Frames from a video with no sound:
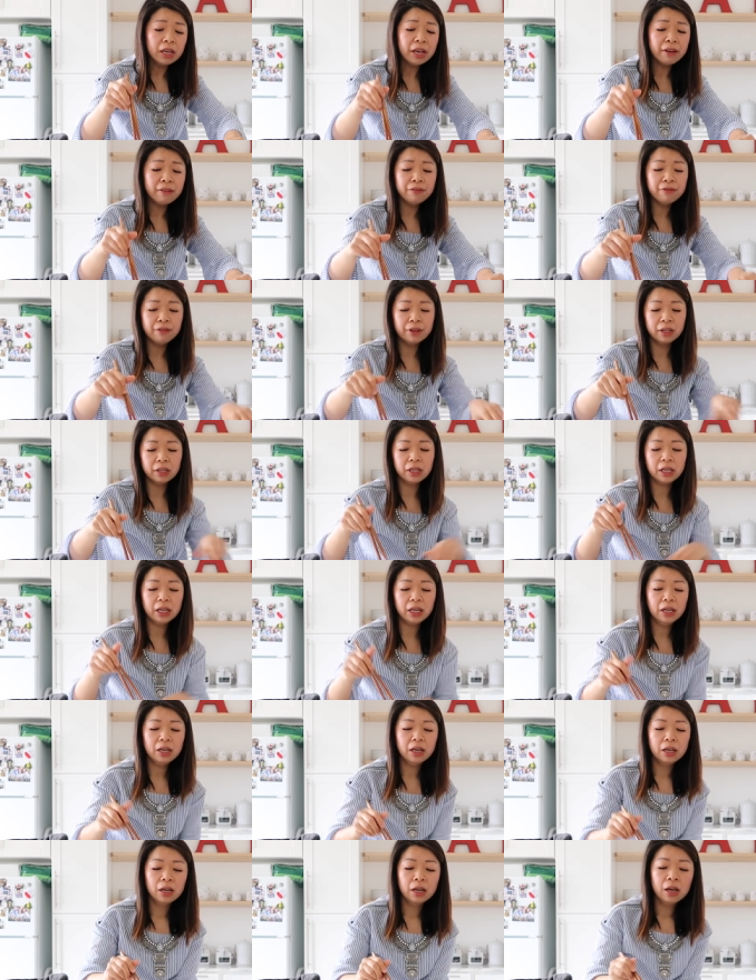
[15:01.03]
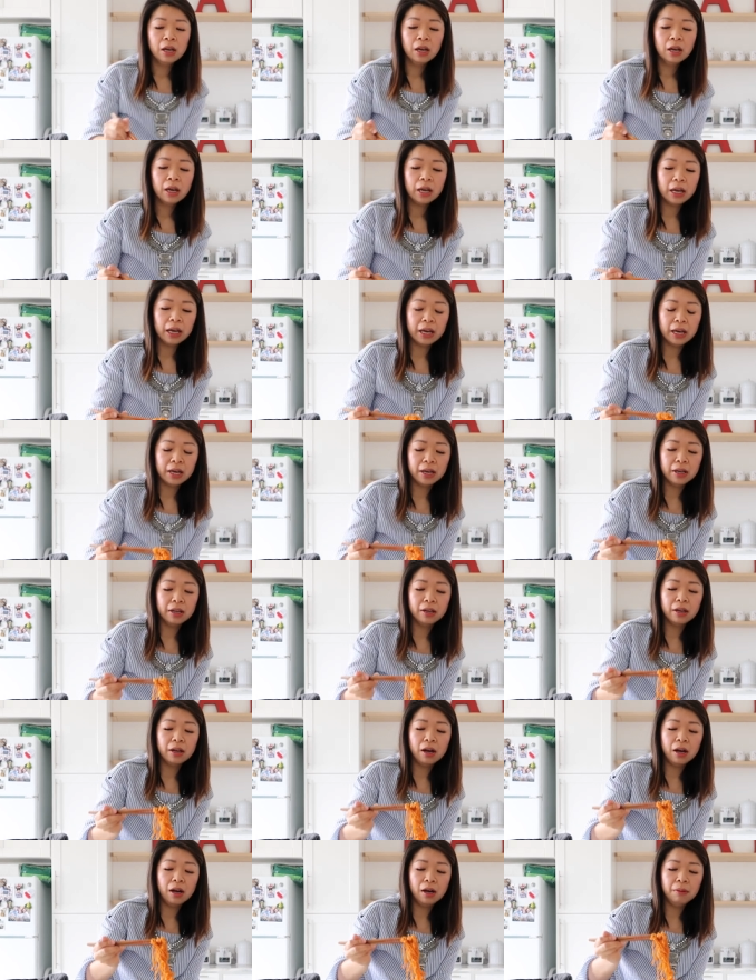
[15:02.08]
in Philly.
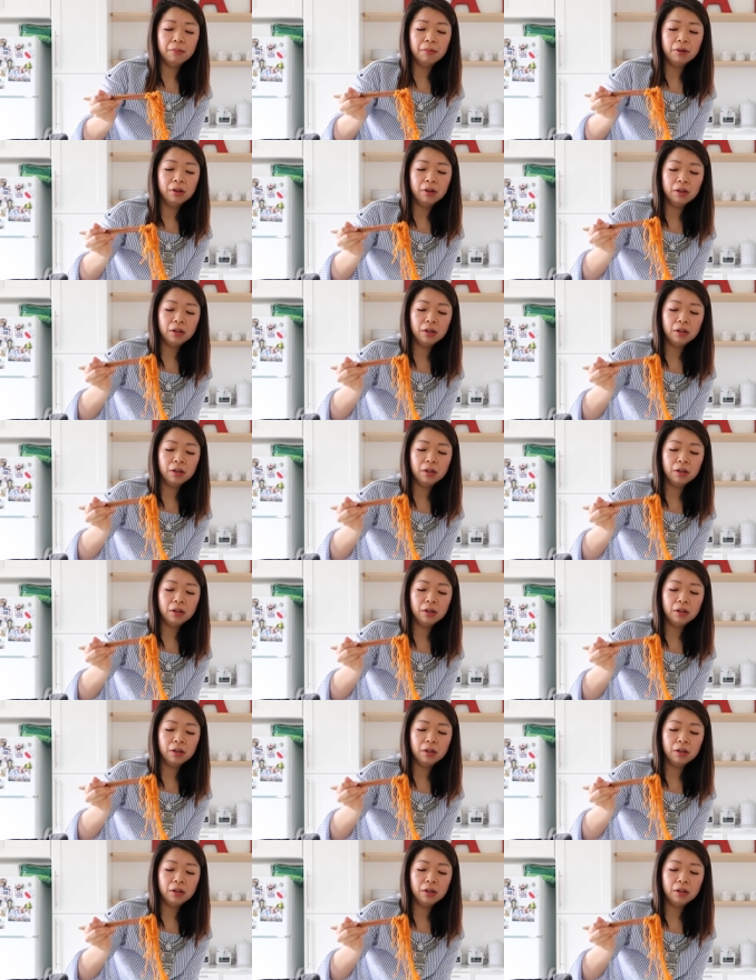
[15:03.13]
And um,